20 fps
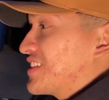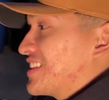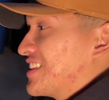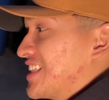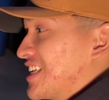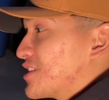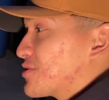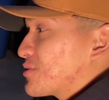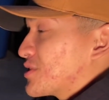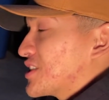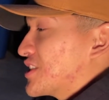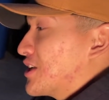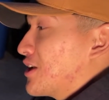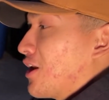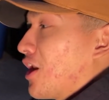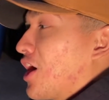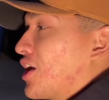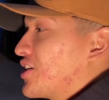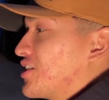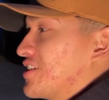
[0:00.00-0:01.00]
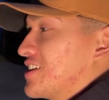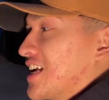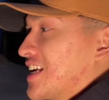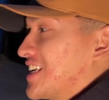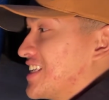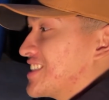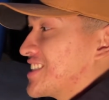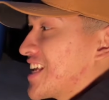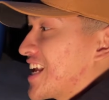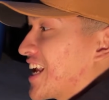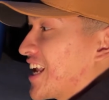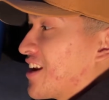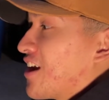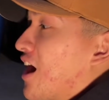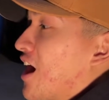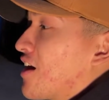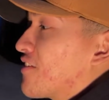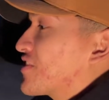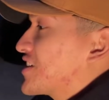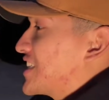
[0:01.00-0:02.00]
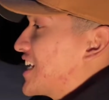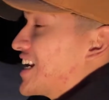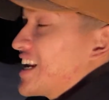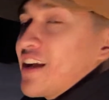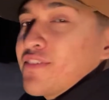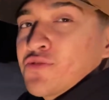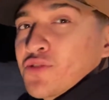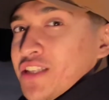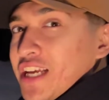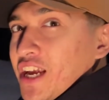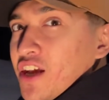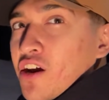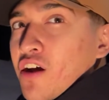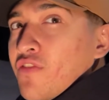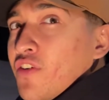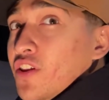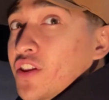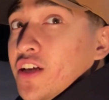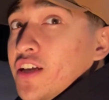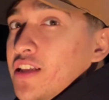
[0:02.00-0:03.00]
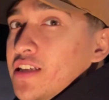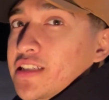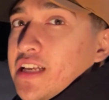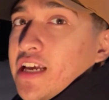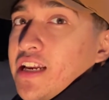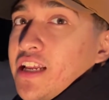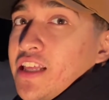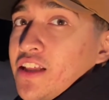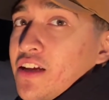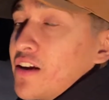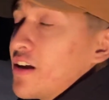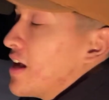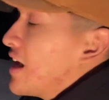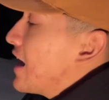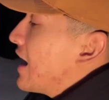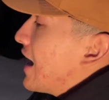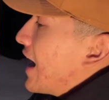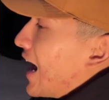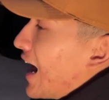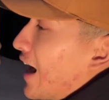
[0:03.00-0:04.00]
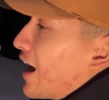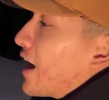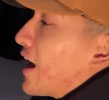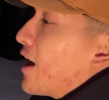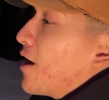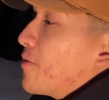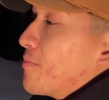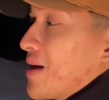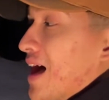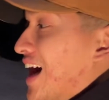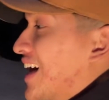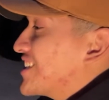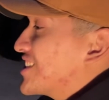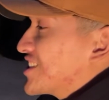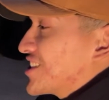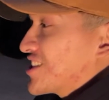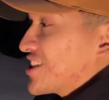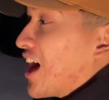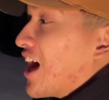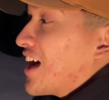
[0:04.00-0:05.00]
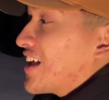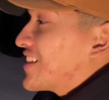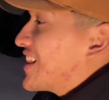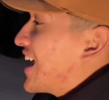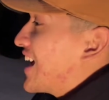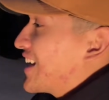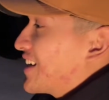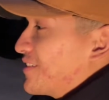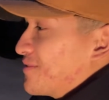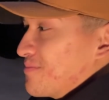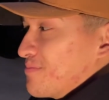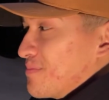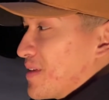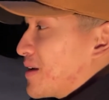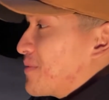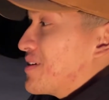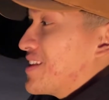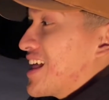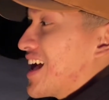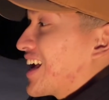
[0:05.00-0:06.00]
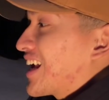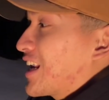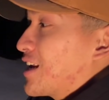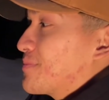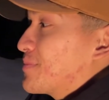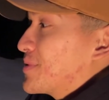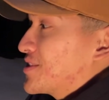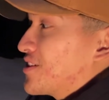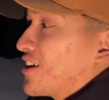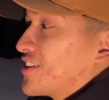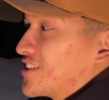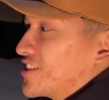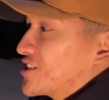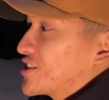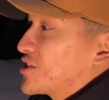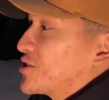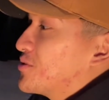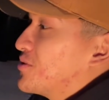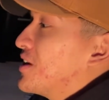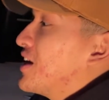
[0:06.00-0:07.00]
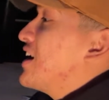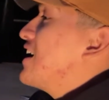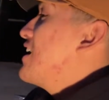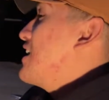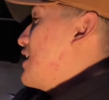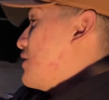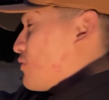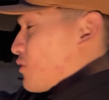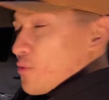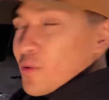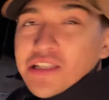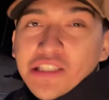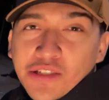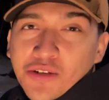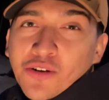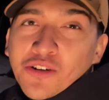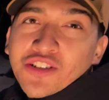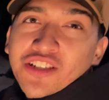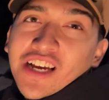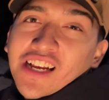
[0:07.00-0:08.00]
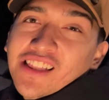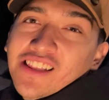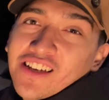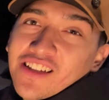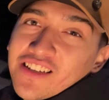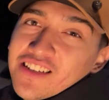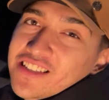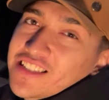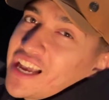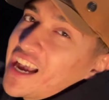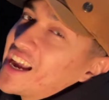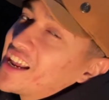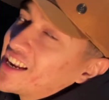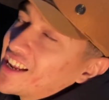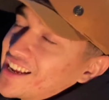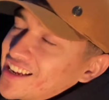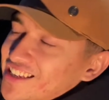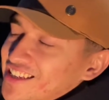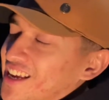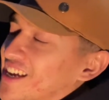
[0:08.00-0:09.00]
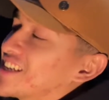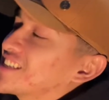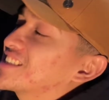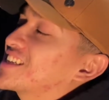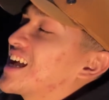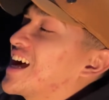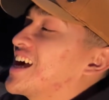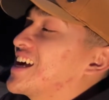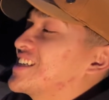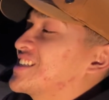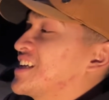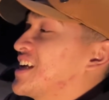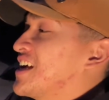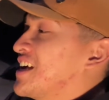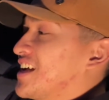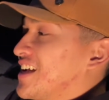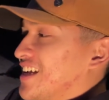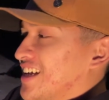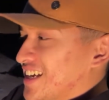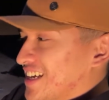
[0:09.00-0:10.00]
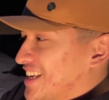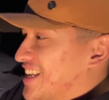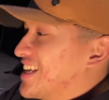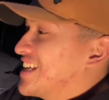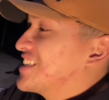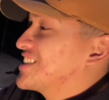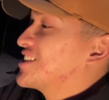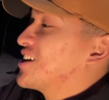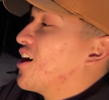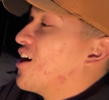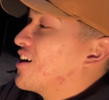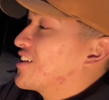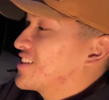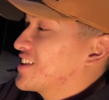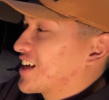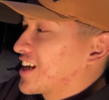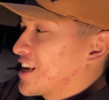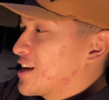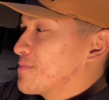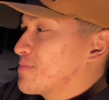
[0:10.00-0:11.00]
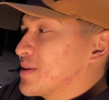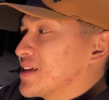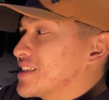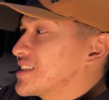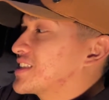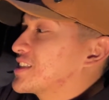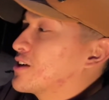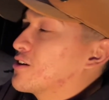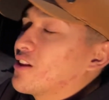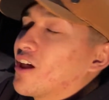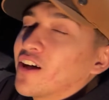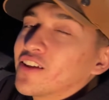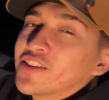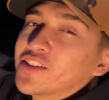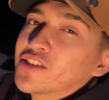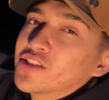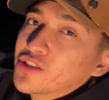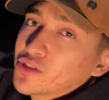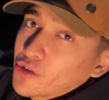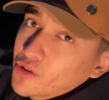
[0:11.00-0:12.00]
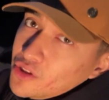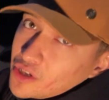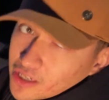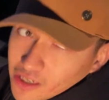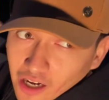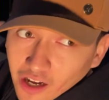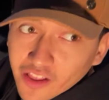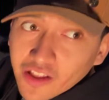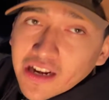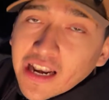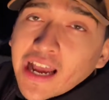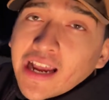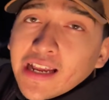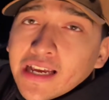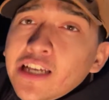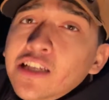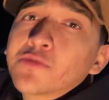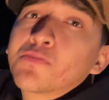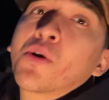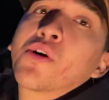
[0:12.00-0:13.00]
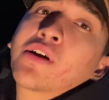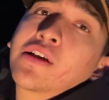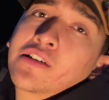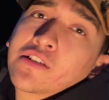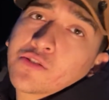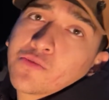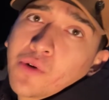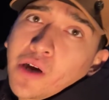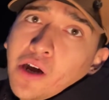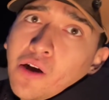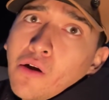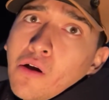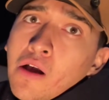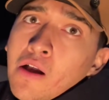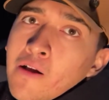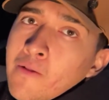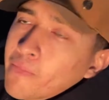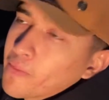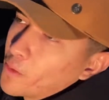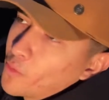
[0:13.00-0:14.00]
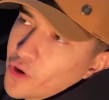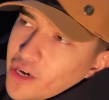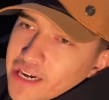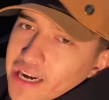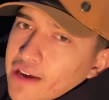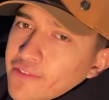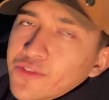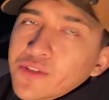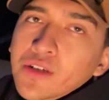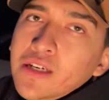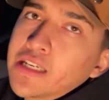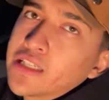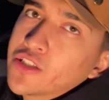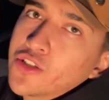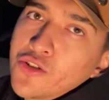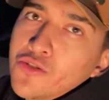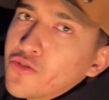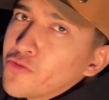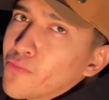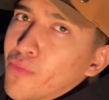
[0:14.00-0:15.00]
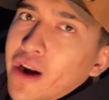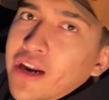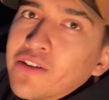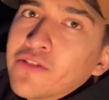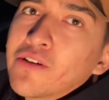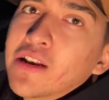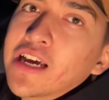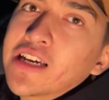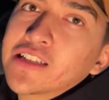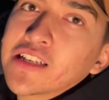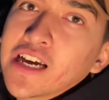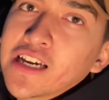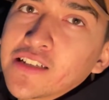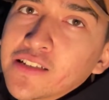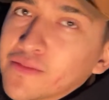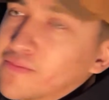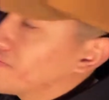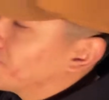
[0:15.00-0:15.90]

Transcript: this was still on here and I didn't take it off, because I didn't have to take it off on the other side either, I just thought like maybe that clip is on there too. And we went to go check the other side, and yes, guys, it is, the clip is still on there, so the other light is broken as well. We're gonna have to get two brand new lights, guys.